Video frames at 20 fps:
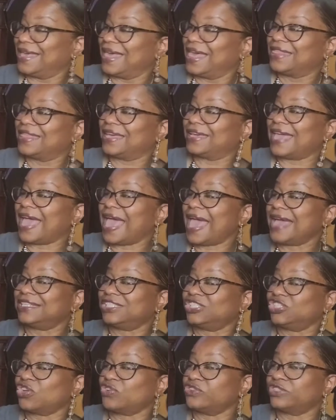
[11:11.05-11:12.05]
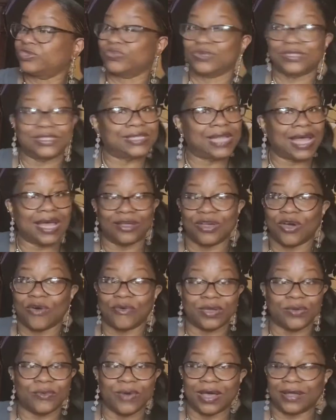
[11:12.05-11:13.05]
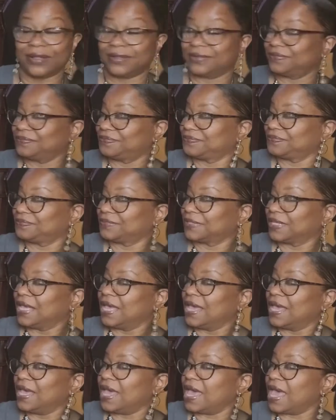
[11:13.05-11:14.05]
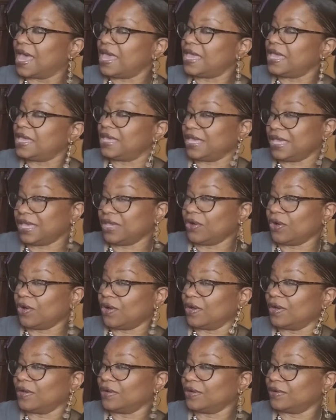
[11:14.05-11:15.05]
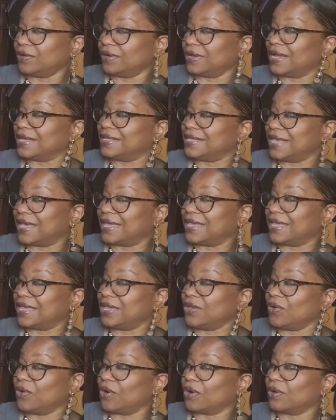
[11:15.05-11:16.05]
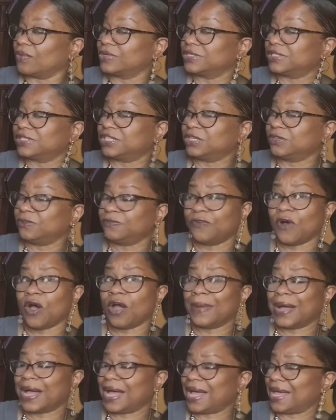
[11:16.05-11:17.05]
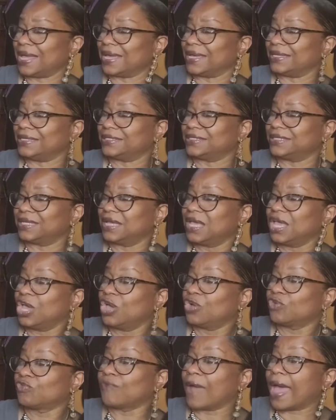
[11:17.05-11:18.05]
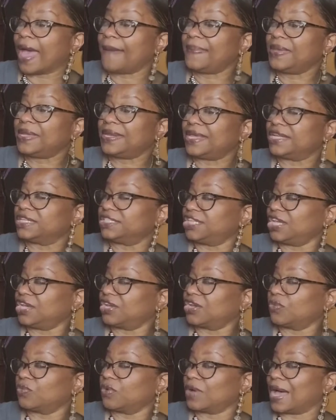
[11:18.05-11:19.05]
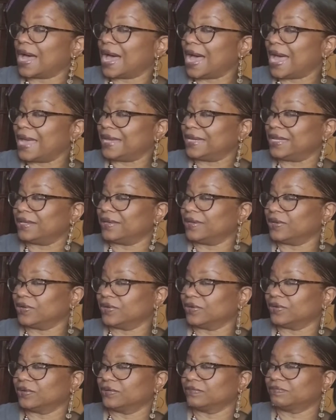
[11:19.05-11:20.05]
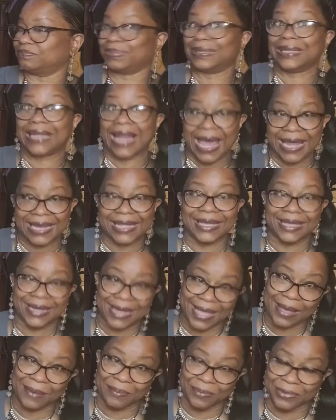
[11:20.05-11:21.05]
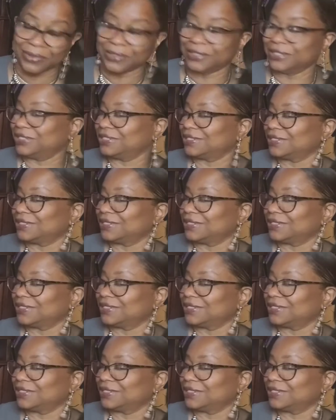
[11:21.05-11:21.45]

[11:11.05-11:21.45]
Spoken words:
the gang's search was not going well. Eeyore was still far behind. Rabbit and Tigger were hiding or plotting in ambush.